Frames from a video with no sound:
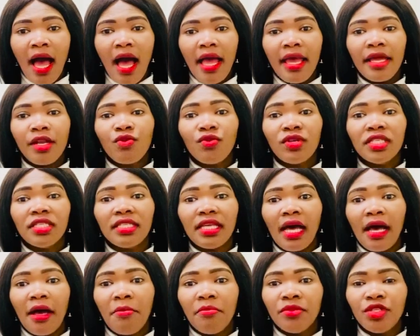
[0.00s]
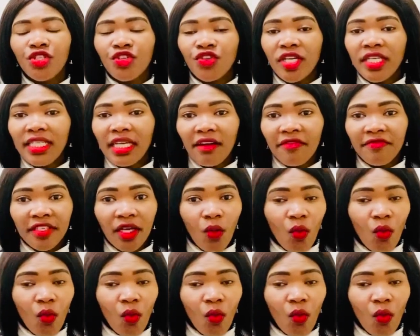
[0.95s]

It was straight after